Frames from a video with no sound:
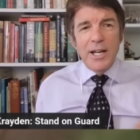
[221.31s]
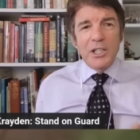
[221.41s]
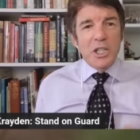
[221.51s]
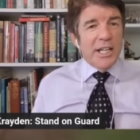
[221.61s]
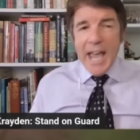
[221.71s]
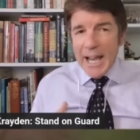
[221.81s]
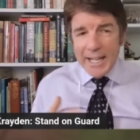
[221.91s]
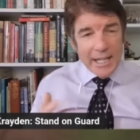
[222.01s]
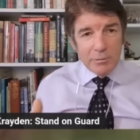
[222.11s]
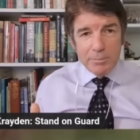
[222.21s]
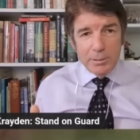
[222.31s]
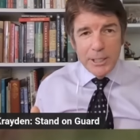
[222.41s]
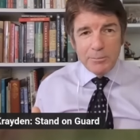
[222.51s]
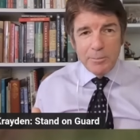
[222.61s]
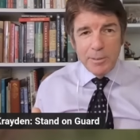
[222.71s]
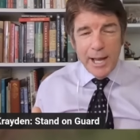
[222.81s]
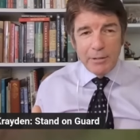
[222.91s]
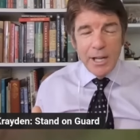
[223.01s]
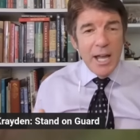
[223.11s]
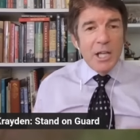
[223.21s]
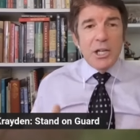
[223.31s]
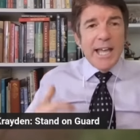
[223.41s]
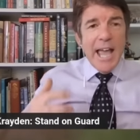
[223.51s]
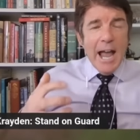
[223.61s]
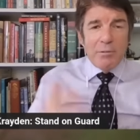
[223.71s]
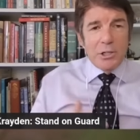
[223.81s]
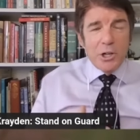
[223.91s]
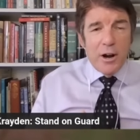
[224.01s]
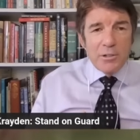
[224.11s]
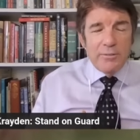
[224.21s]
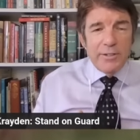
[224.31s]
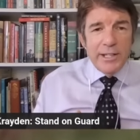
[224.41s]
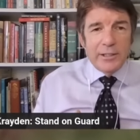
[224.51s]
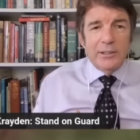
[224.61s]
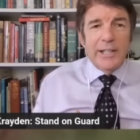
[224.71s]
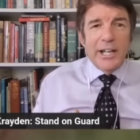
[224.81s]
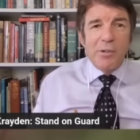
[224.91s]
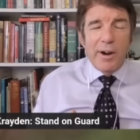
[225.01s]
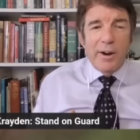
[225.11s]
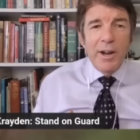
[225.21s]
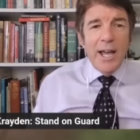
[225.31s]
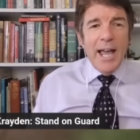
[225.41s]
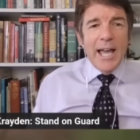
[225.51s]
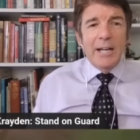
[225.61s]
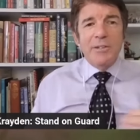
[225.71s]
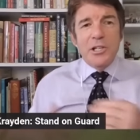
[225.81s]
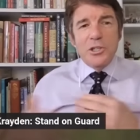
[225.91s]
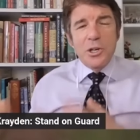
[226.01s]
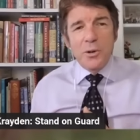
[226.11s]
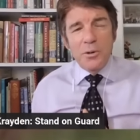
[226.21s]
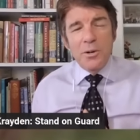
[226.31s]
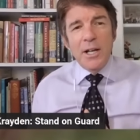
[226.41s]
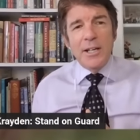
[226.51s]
You can't get a replacement battery. You can't recharge the vehicle anywhere. And if you do,